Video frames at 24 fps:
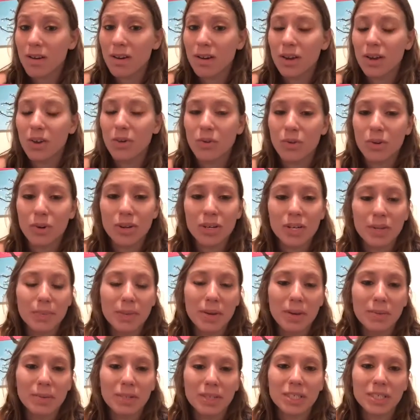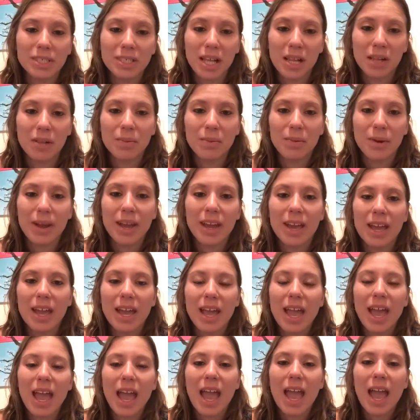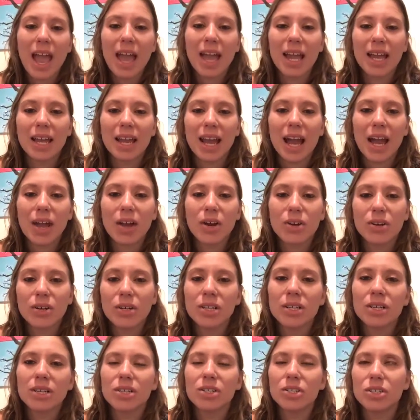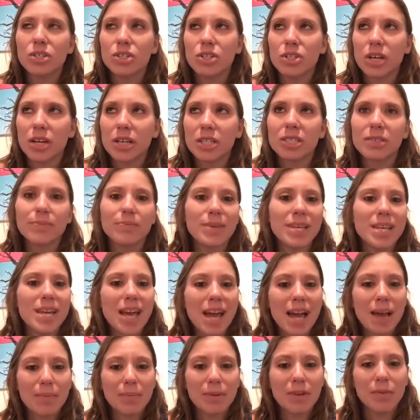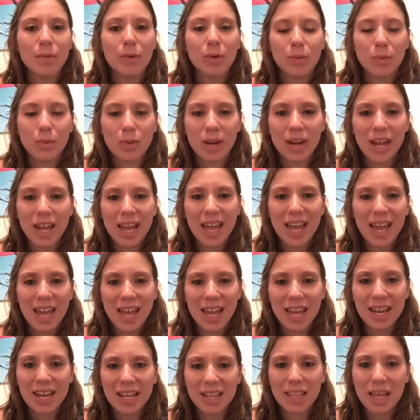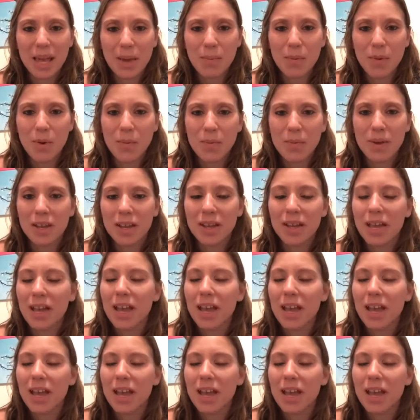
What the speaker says: in order to be able to celebrate. And I couldn't just be happy with what I had at that moment.